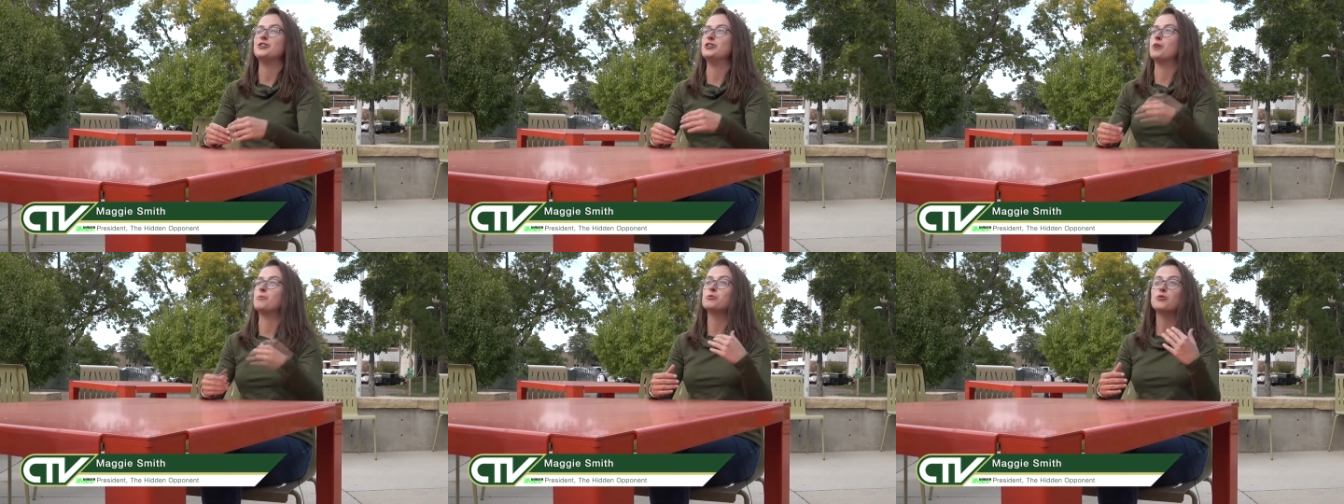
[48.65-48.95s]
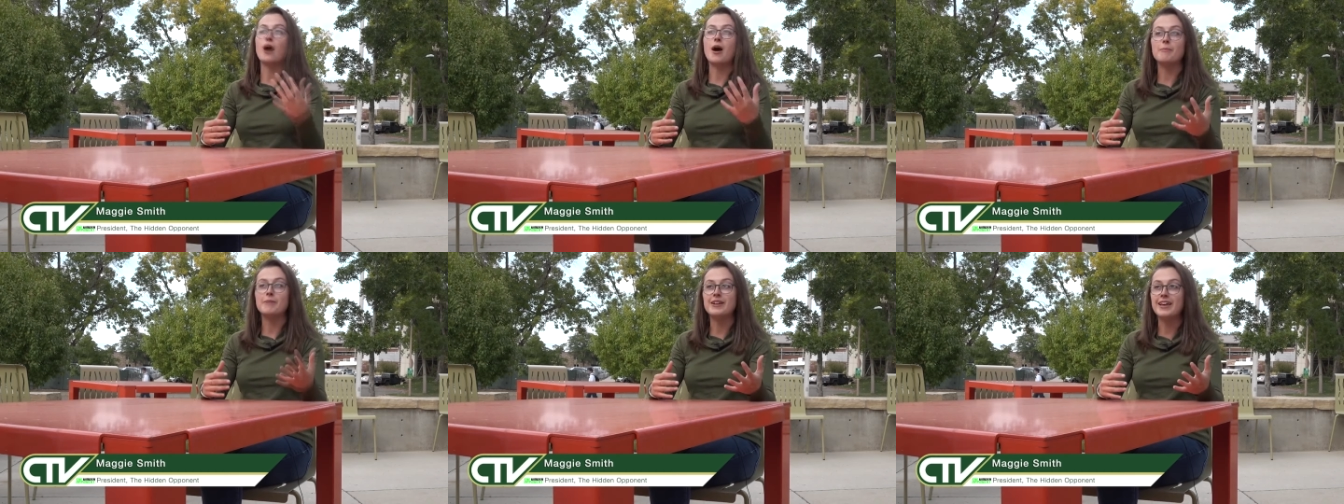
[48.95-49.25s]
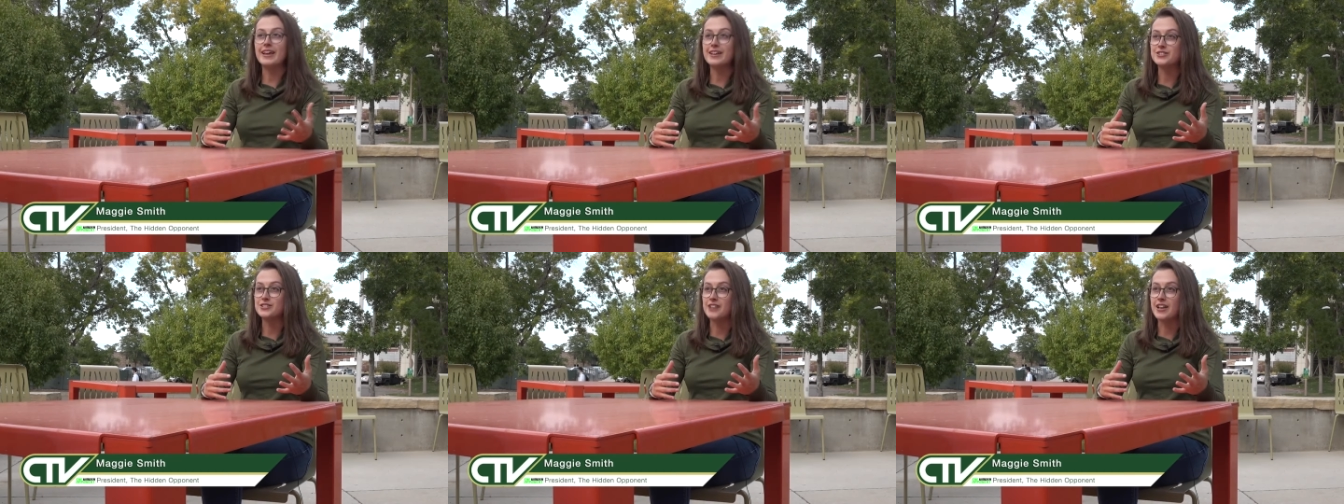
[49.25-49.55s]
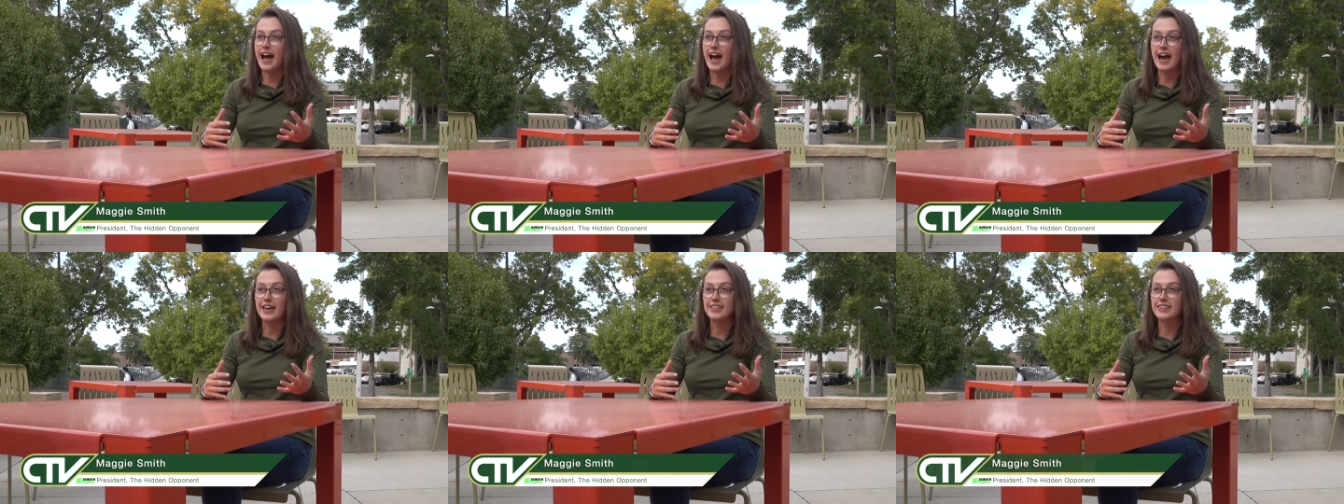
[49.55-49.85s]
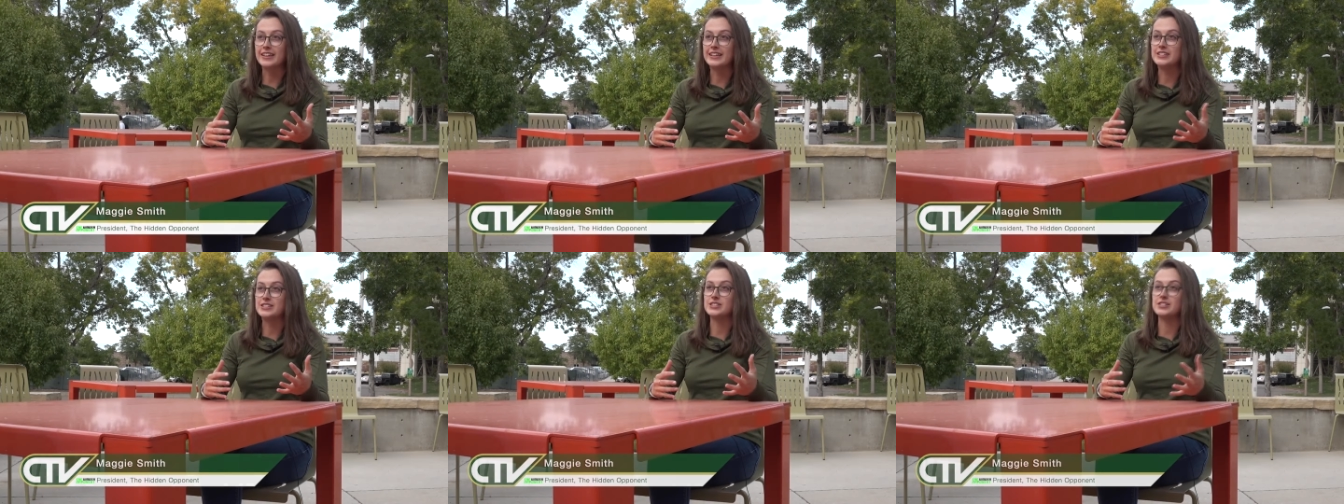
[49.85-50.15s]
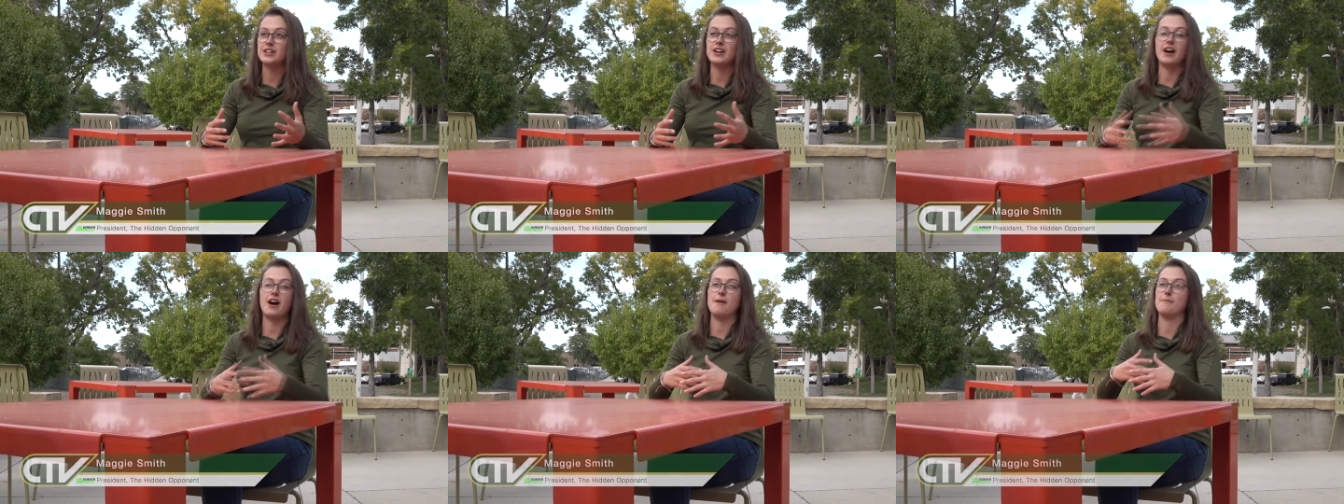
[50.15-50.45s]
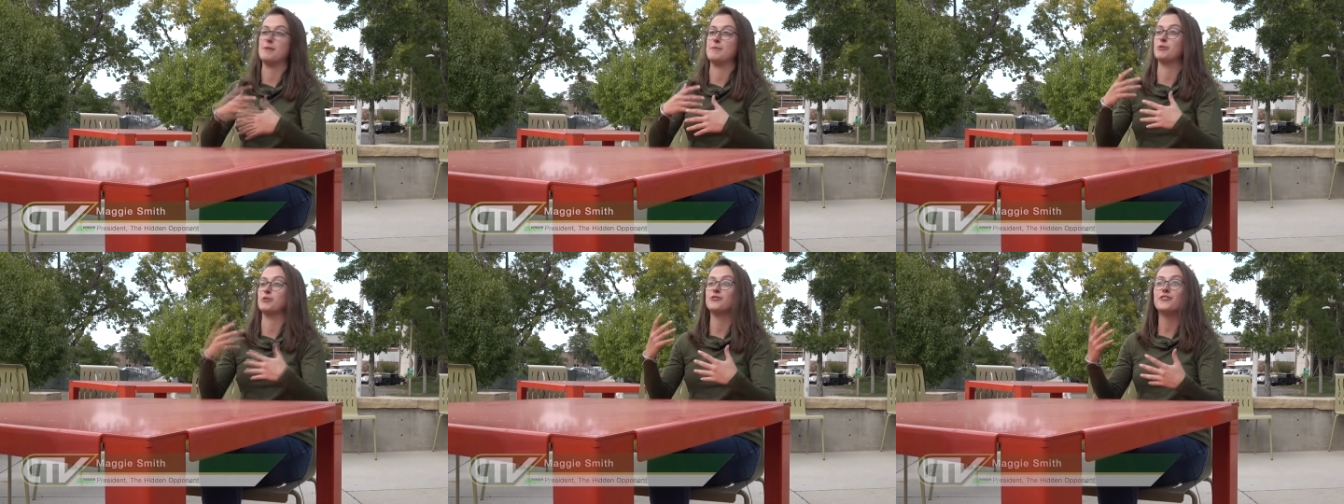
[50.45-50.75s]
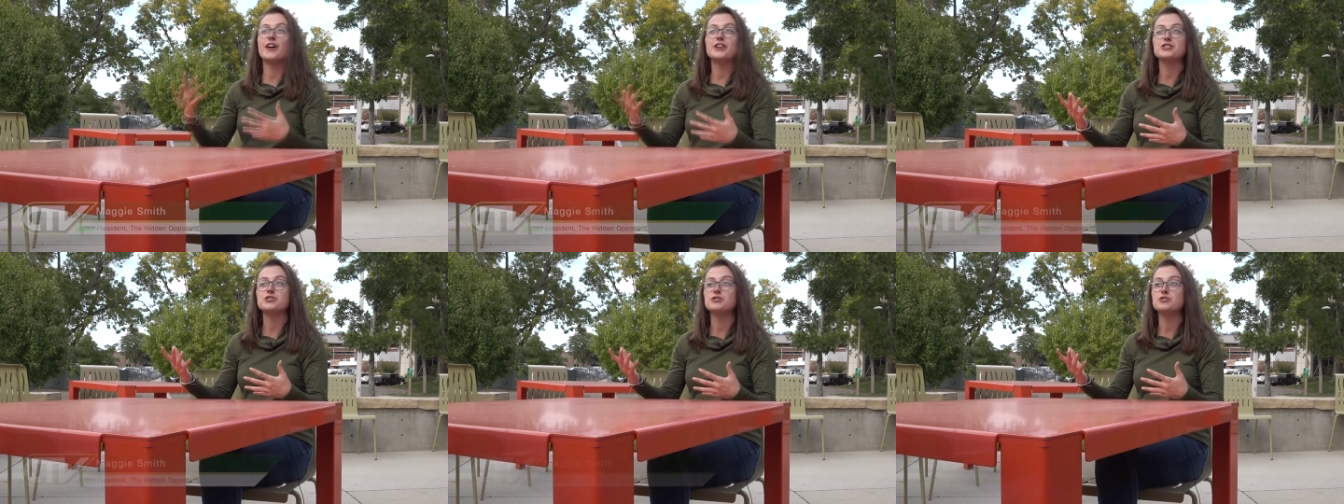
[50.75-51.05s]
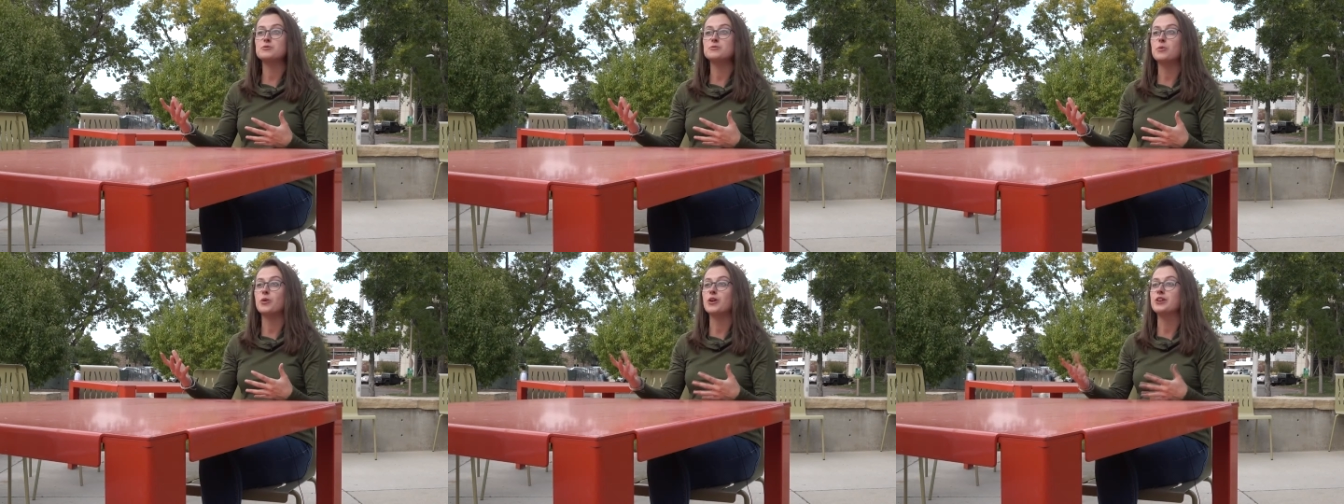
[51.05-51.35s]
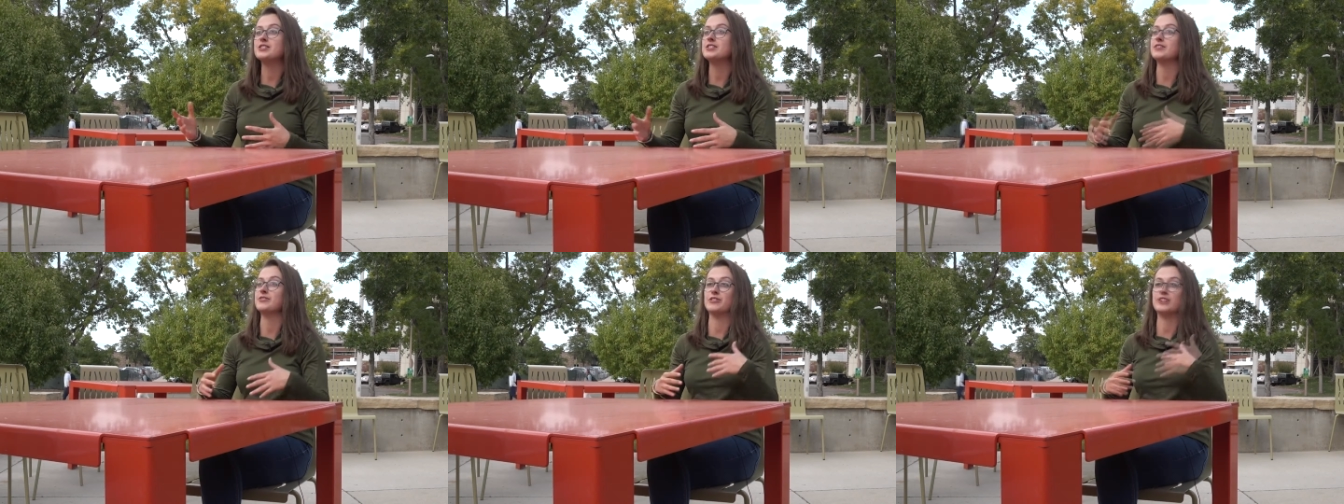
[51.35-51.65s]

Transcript: you know, prominent athletes um, in professional sports